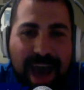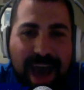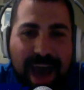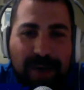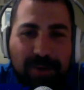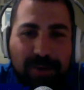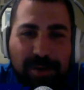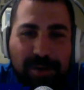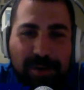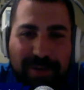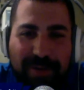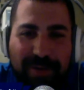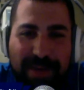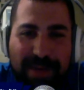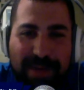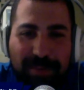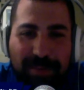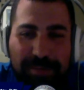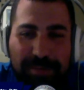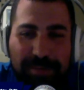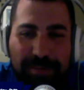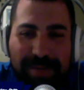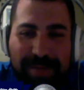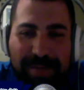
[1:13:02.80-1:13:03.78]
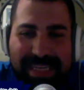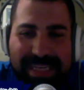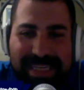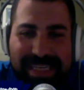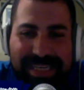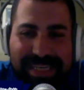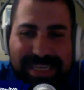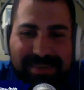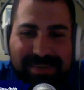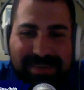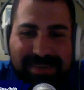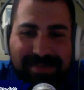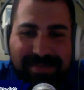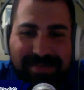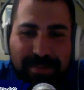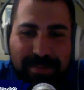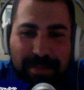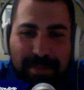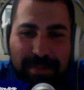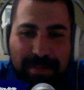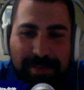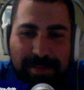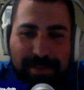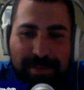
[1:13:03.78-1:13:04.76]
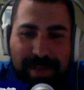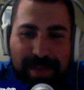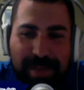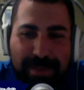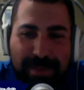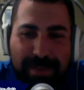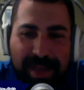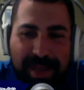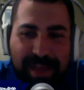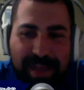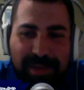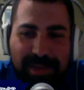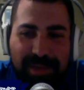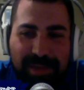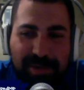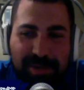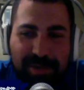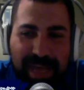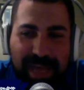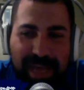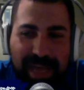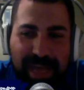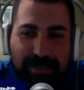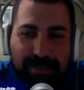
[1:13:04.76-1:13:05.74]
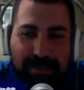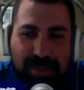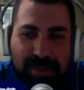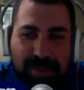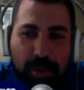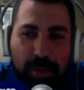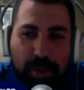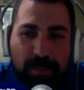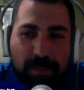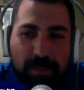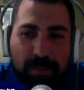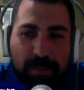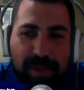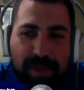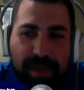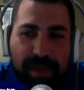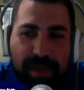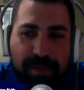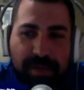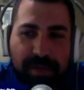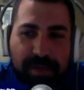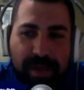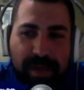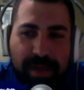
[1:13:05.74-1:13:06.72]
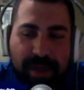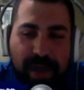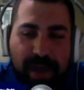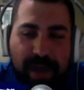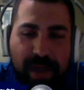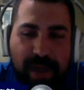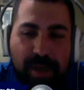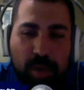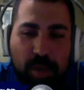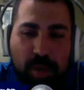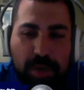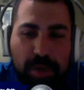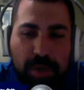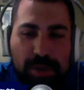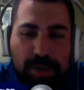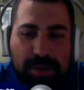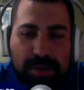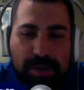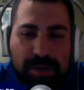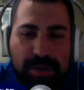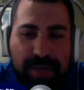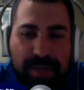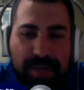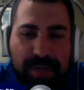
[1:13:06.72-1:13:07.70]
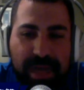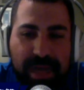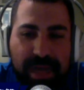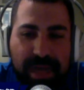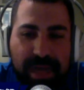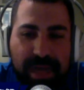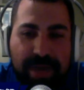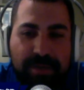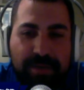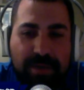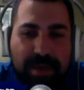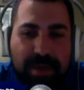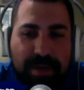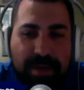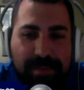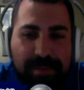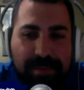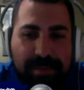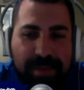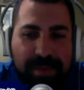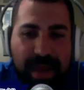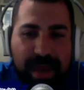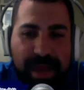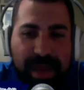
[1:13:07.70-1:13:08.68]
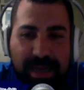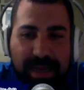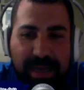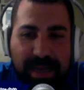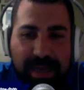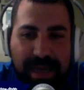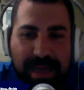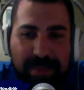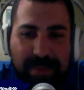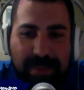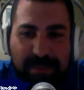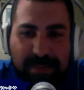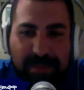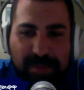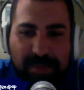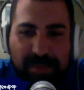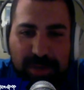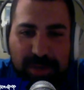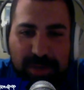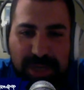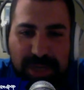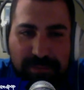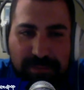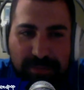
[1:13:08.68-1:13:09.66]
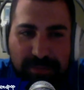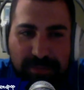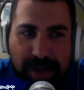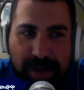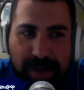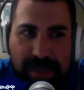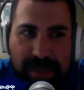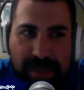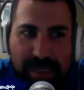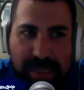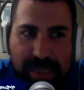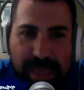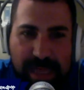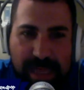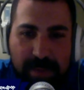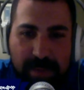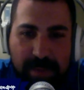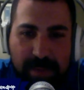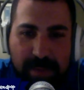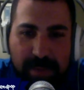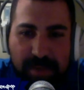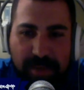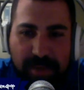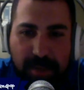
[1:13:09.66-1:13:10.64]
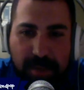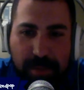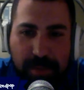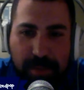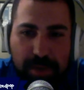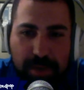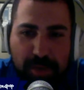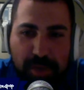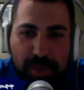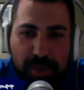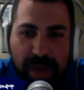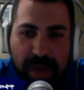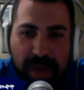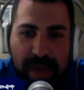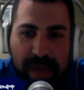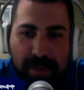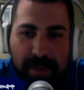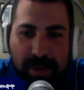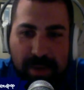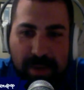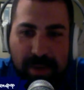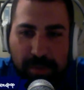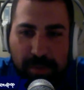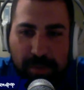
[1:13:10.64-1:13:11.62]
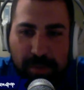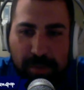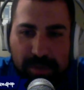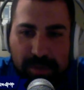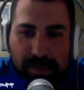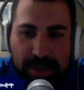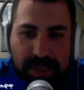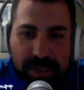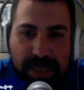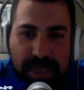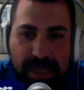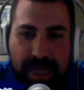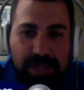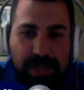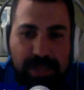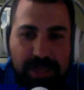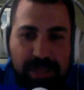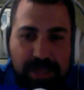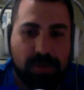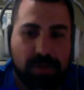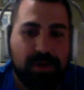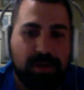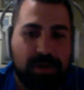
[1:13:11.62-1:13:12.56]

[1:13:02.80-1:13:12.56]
grab all the pieces from the people that made the old games. Hopefully they're like crack whores or something now, that I can get them for a cheap price, get them to develop a new game, and we'll kickstart it.